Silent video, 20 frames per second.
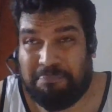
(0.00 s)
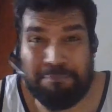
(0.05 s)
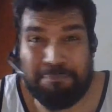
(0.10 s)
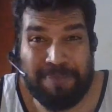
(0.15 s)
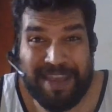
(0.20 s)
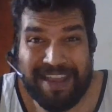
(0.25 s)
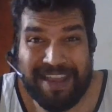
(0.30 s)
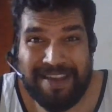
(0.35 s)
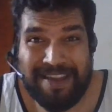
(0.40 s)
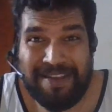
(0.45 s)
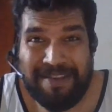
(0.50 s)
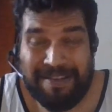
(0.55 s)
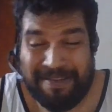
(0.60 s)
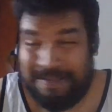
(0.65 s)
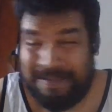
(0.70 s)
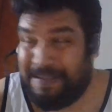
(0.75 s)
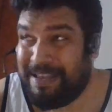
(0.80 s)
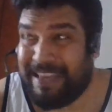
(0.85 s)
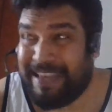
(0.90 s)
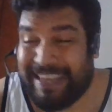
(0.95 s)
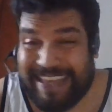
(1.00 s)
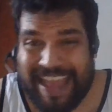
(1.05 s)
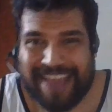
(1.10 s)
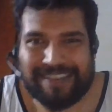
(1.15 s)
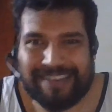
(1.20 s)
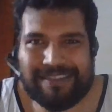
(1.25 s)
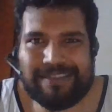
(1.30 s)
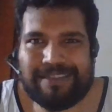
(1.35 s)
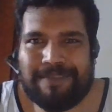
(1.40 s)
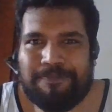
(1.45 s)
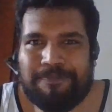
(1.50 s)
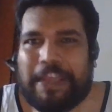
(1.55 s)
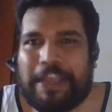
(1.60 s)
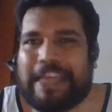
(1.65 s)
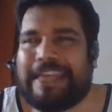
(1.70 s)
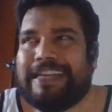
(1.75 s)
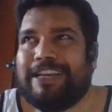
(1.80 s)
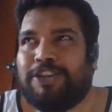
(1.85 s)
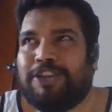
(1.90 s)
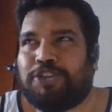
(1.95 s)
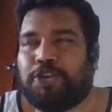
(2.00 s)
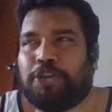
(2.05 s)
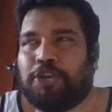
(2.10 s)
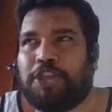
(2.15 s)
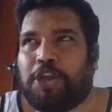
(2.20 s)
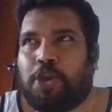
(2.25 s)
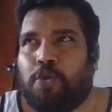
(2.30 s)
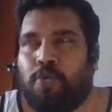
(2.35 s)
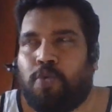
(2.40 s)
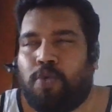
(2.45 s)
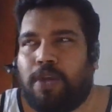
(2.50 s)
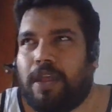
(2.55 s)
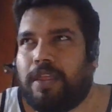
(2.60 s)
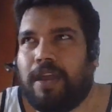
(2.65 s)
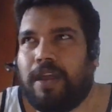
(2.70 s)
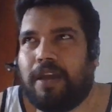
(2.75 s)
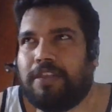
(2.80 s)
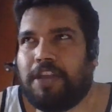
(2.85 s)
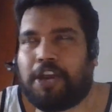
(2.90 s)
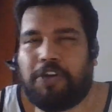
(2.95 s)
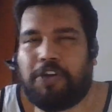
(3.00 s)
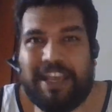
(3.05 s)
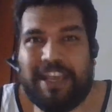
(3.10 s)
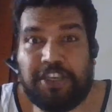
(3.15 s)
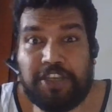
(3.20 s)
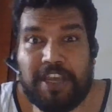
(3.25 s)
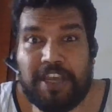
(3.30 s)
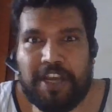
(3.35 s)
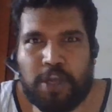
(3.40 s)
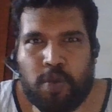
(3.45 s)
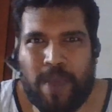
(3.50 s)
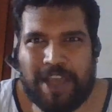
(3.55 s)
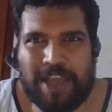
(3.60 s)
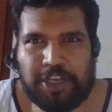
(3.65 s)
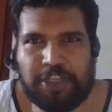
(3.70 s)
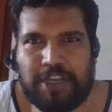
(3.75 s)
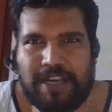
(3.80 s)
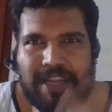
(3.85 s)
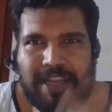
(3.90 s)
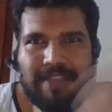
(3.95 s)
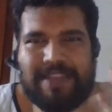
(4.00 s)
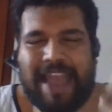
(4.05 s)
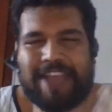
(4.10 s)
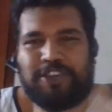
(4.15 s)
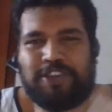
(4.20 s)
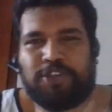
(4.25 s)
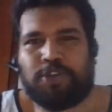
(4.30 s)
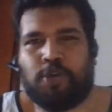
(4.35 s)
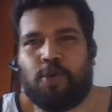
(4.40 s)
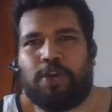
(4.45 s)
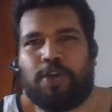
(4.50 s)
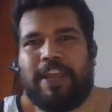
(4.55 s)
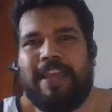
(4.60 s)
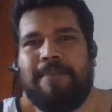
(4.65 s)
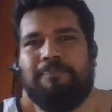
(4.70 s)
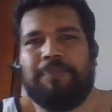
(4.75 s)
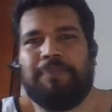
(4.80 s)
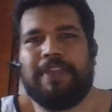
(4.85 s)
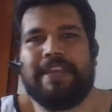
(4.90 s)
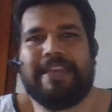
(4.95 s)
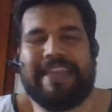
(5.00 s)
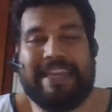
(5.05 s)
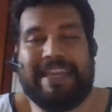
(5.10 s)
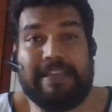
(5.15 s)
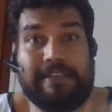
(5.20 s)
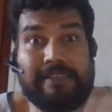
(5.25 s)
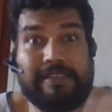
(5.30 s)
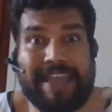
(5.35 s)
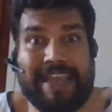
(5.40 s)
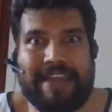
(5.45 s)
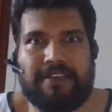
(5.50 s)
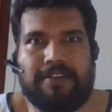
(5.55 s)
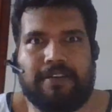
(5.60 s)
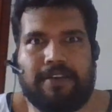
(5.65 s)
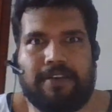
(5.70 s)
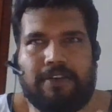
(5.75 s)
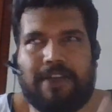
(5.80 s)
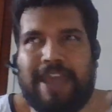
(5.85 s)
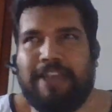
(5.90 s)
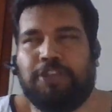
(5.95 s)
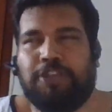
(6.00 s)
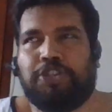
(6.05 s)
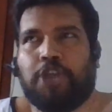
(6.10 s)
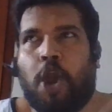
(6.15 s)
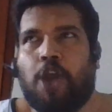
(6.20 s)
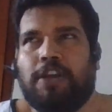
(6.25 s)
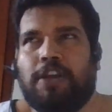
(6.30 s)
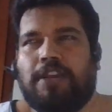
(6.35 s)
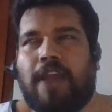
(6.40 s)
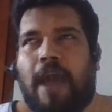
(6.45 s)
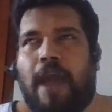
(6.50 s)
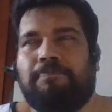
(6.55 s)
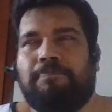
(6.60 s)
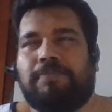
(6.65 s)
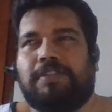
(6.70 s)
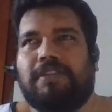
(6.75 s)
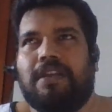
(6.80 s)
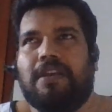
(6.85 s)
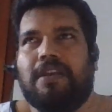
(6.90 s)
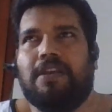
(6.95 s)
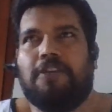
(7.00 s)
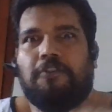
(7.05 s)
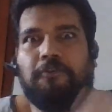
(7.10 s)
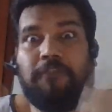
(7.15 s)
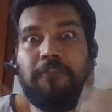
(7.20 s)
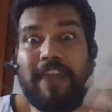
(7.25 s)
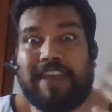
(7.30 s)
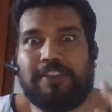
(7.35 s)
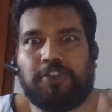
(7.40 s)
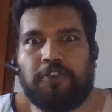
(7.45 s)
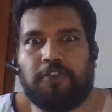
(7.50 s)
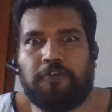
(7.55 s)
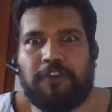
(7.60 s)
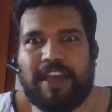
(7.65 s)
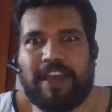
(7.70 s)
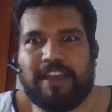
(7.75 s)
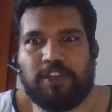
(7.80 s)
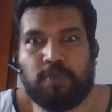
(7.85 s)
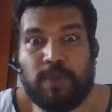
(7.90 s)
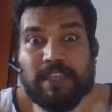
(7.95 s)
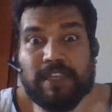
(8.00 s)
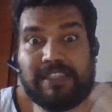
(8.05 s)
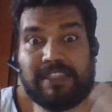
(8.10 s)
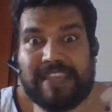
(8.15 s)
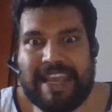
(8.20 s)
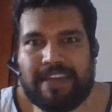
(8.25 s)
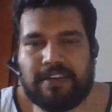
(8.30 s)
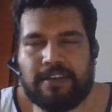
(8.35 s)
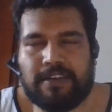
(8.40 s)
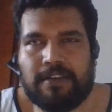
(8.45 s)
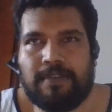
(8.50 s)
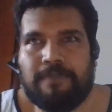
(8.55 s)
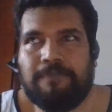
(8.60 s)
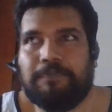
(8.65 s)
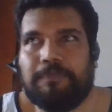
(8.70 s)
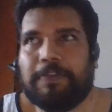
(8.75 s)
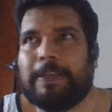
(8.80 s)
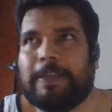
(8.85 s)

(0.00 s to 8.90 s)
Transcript: Beer? Yes. So the, the, the creature in question in that story is Satan, right? John comes face to face with Satan,